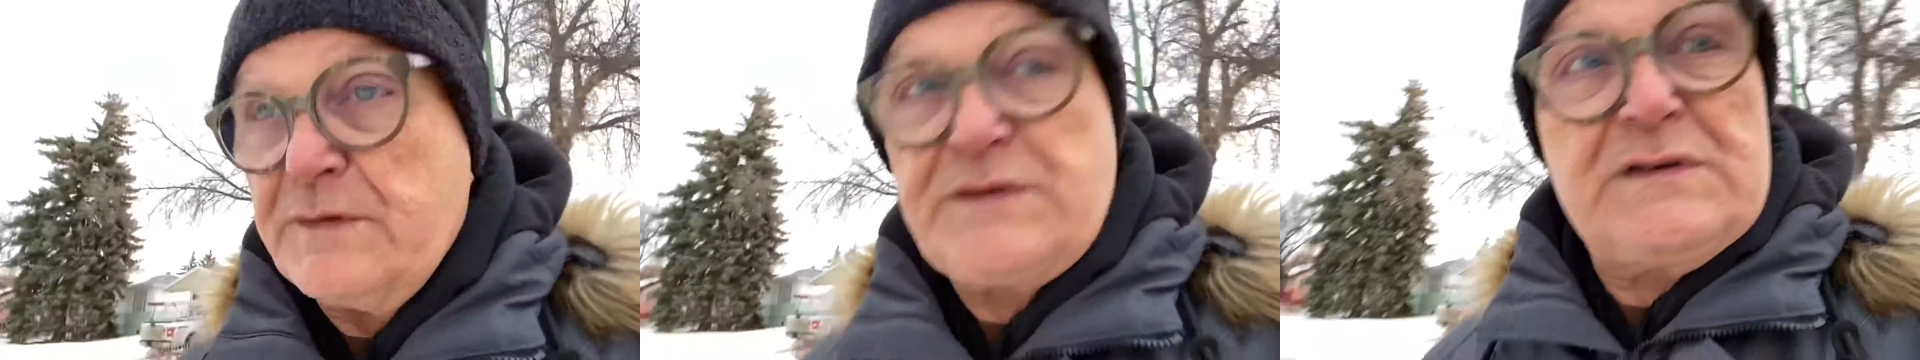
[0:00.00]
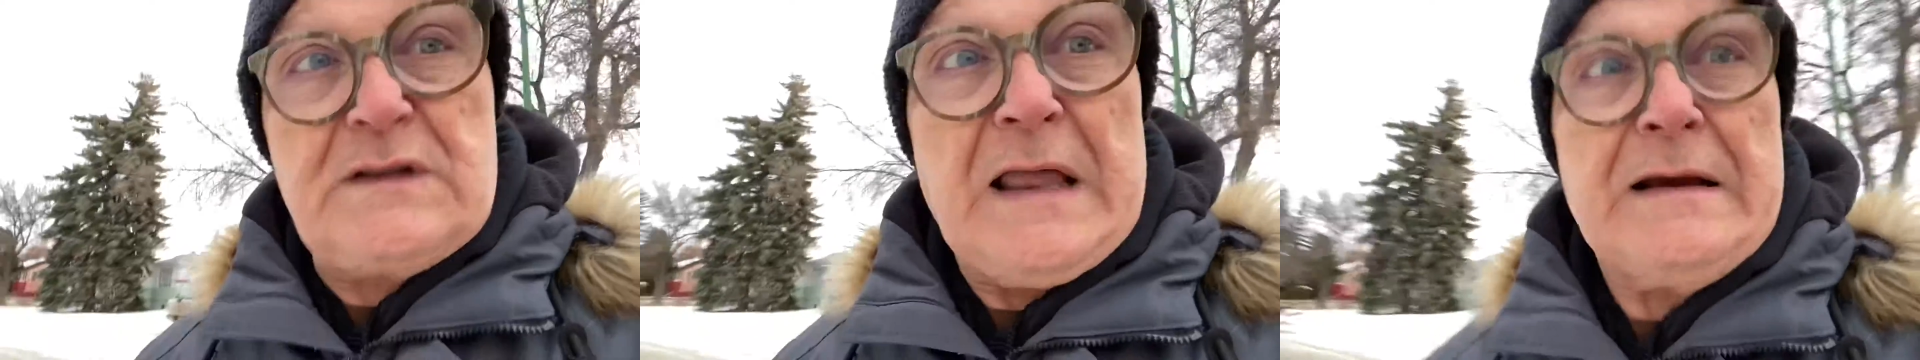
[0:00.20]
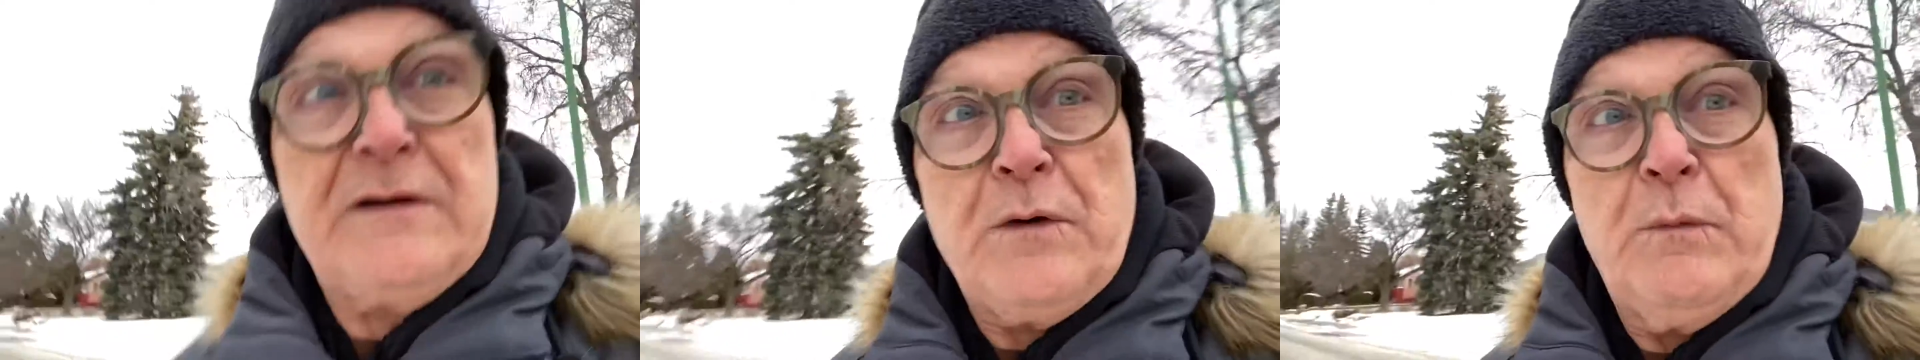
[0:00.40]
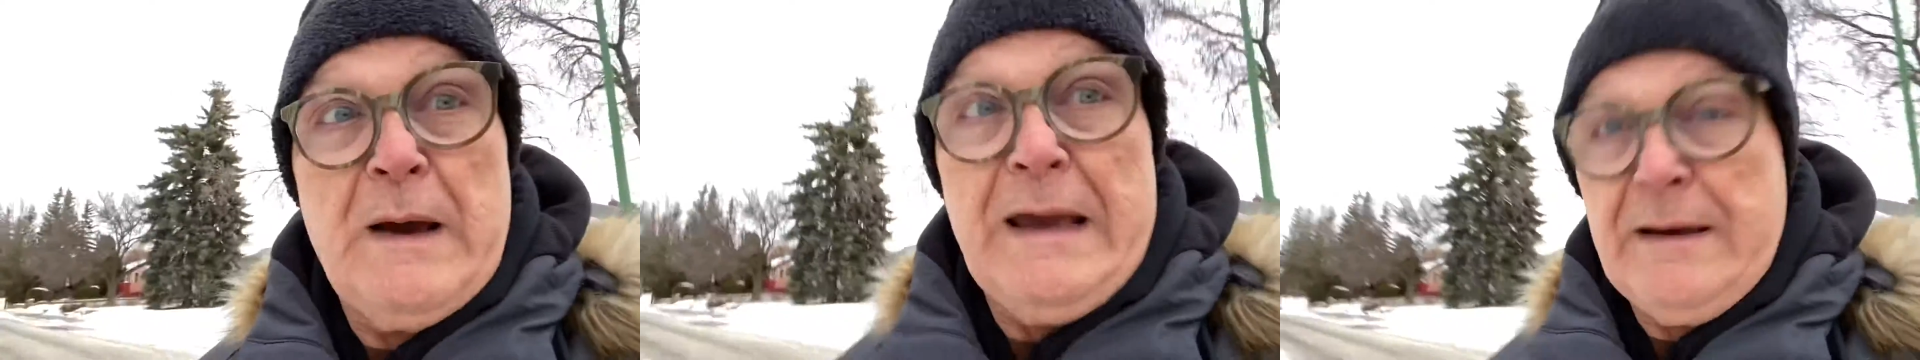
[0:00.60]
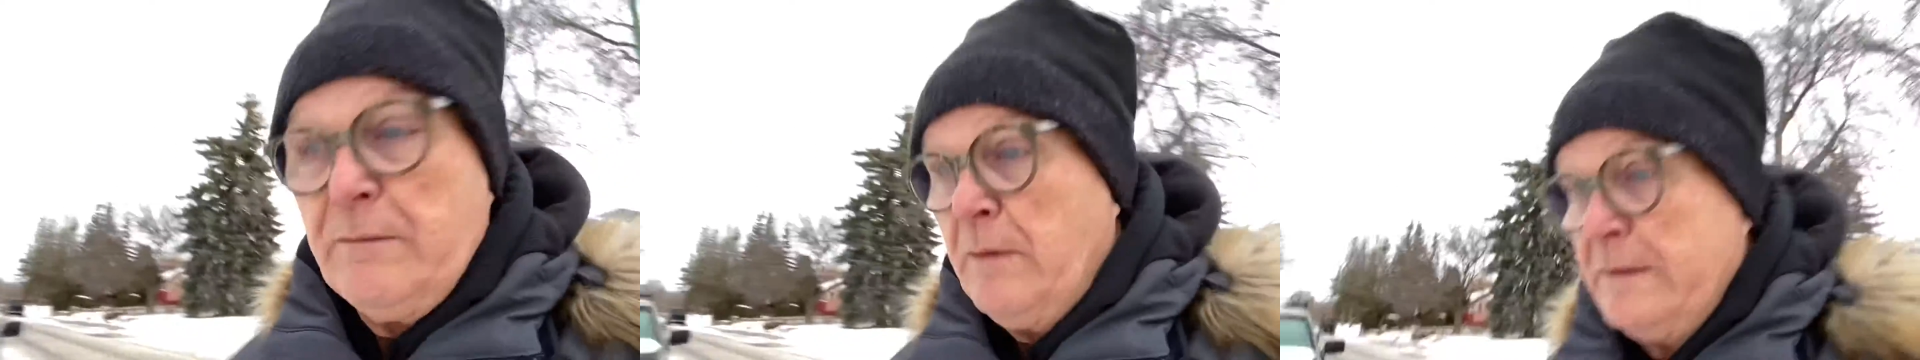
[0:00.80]
slunk
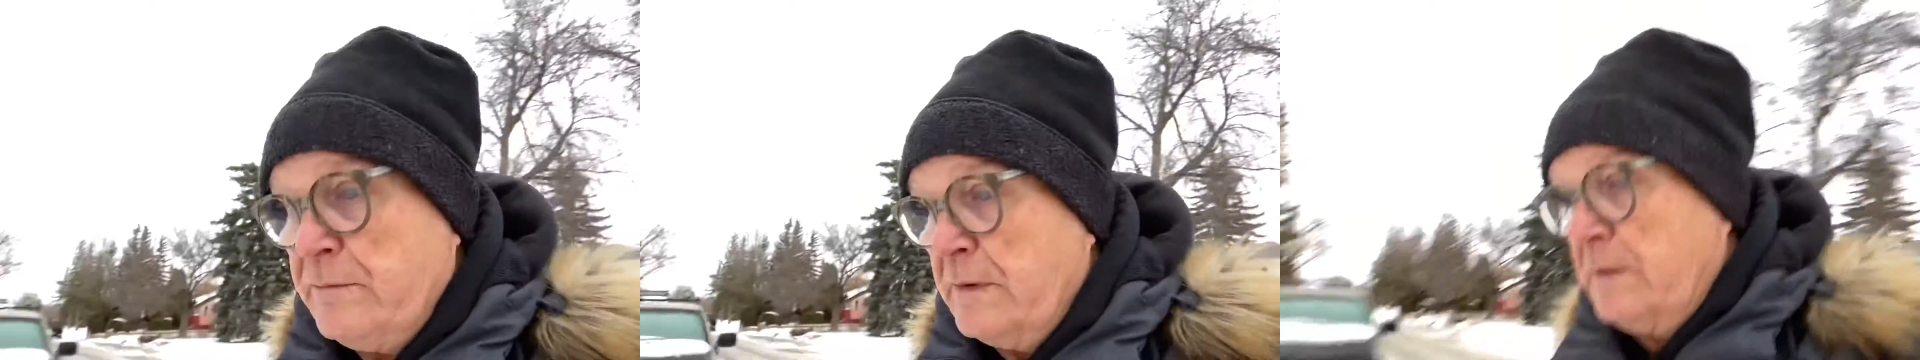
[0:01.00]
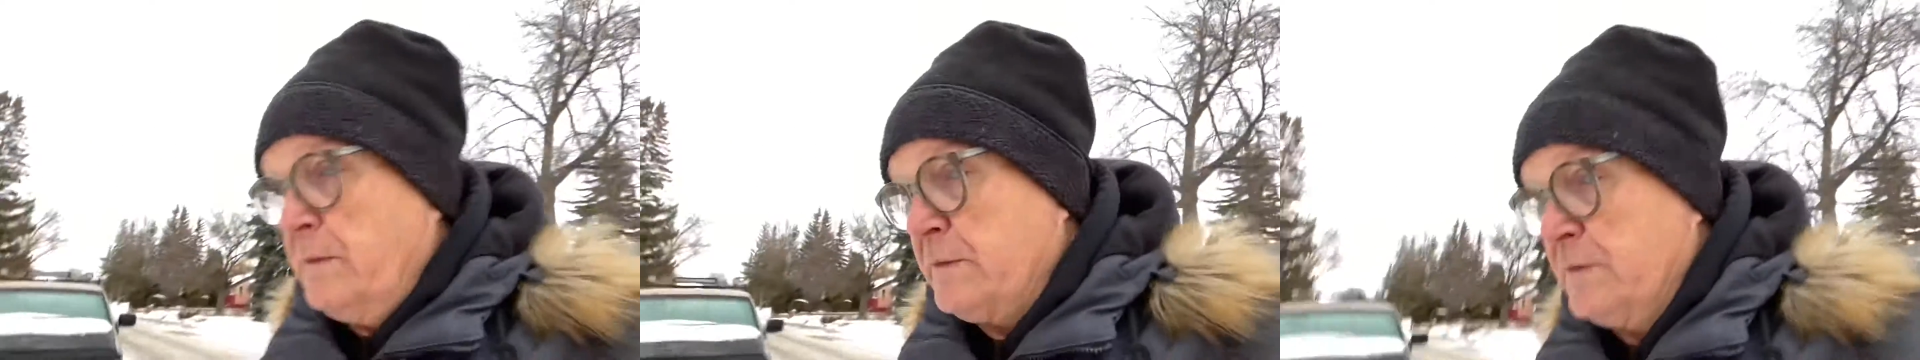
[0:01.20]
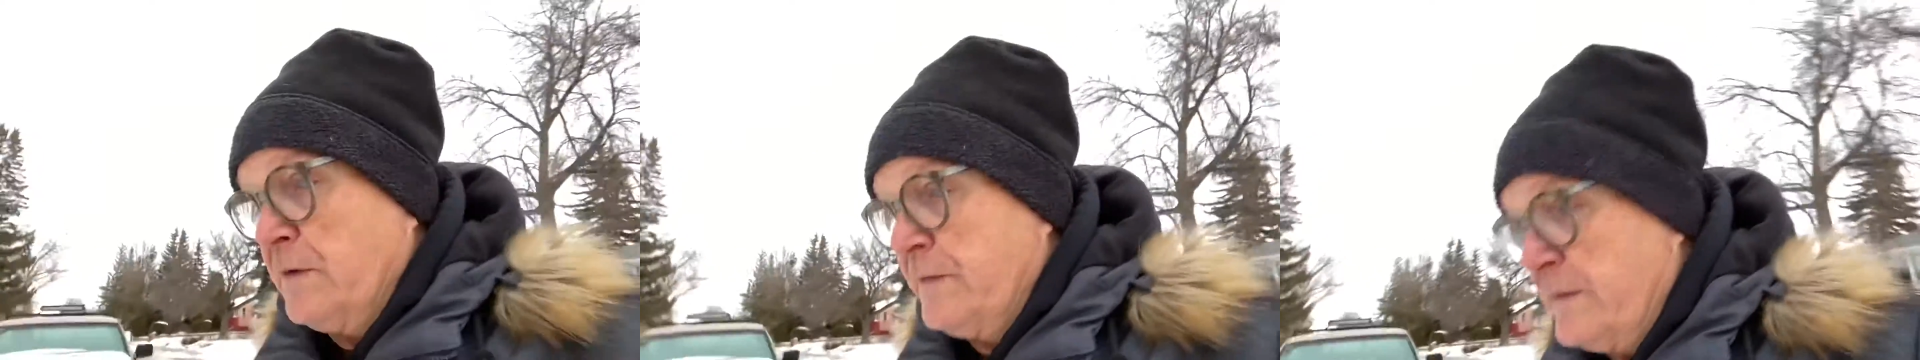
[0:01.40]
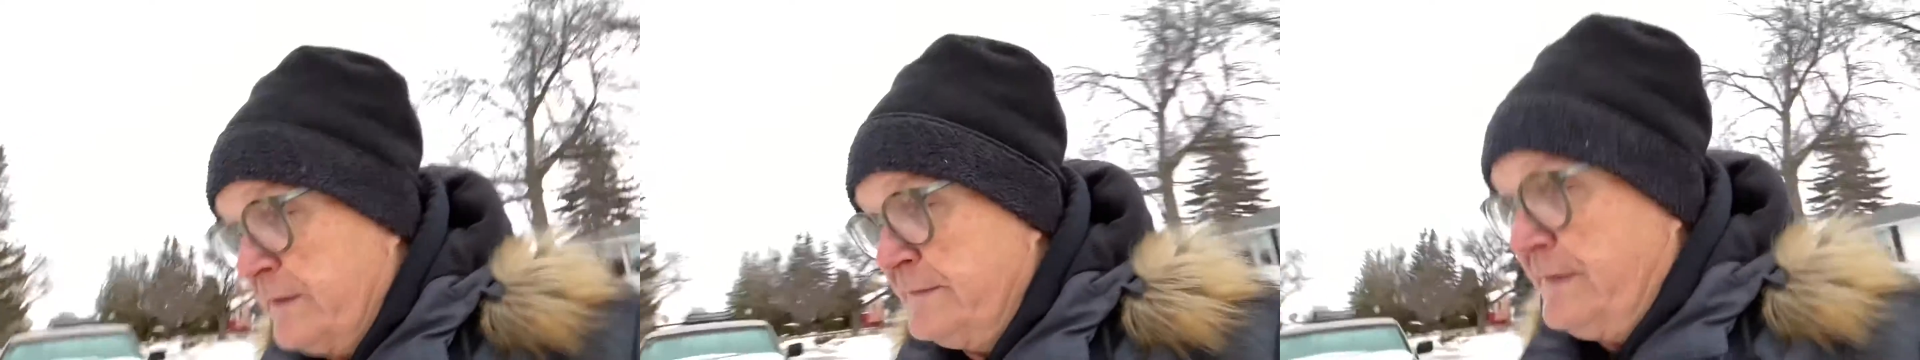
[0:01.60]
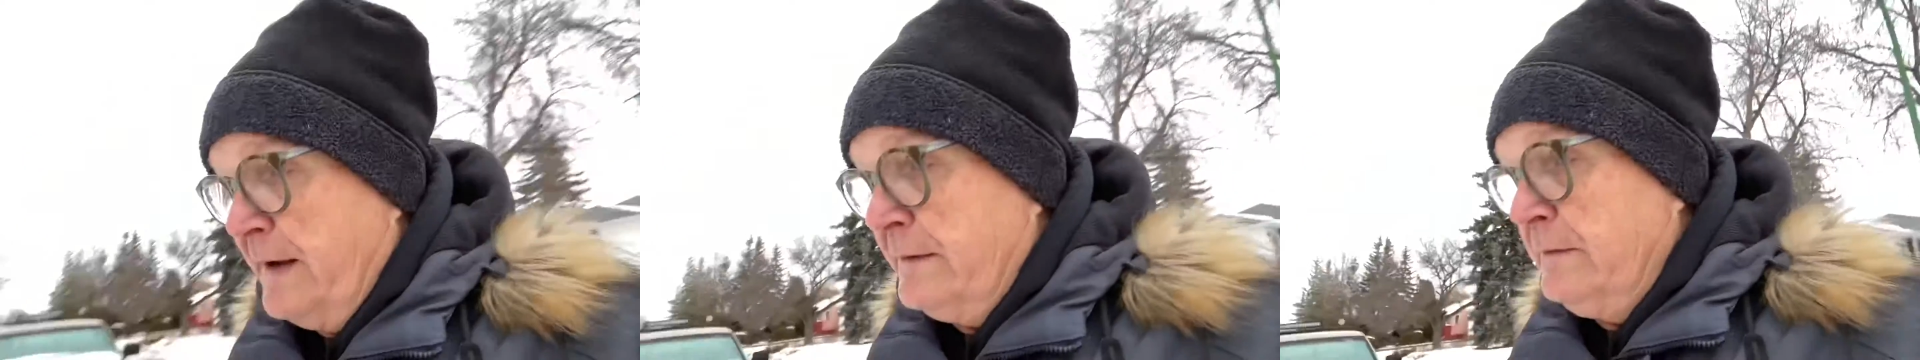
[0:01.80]
away, wondering what on earth
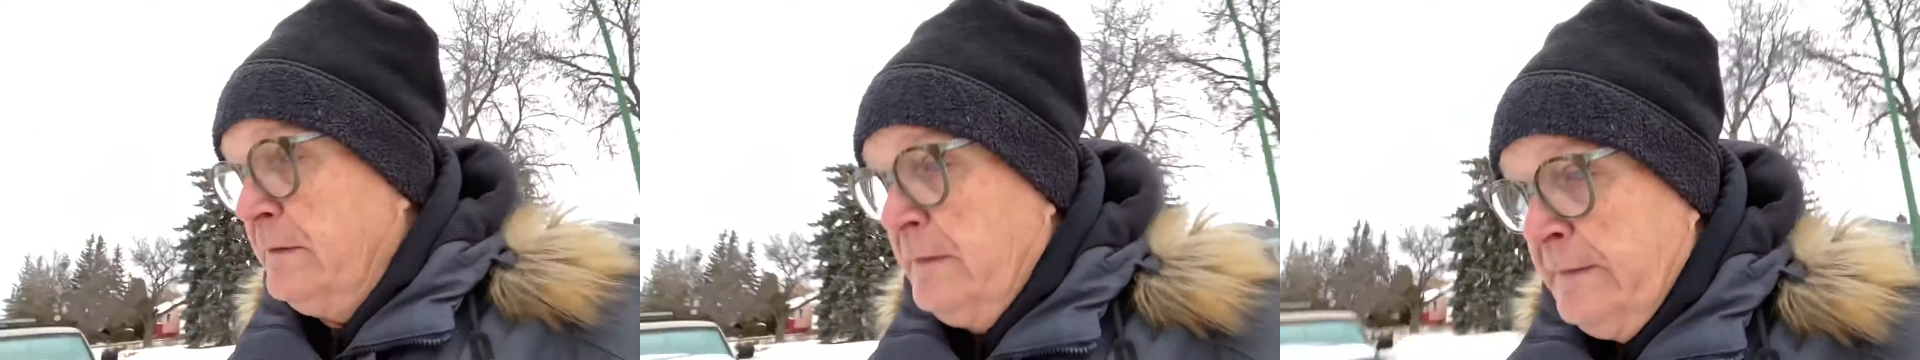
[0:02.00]
I'd done.